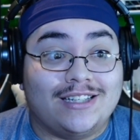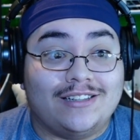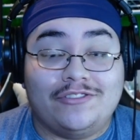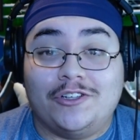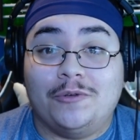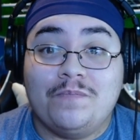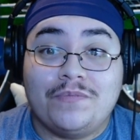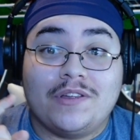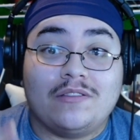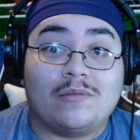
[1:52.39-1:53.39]
Again, if you're new,
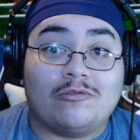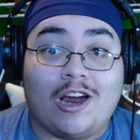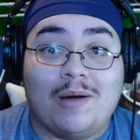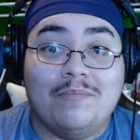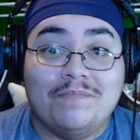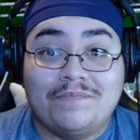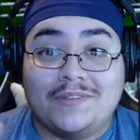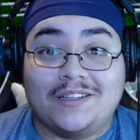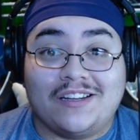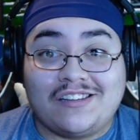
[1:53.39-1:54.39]
subscribe.
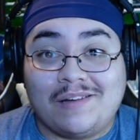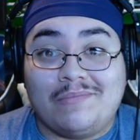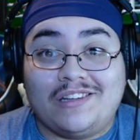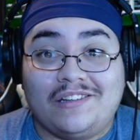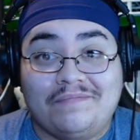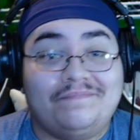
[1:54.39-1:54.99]
Let's get busy.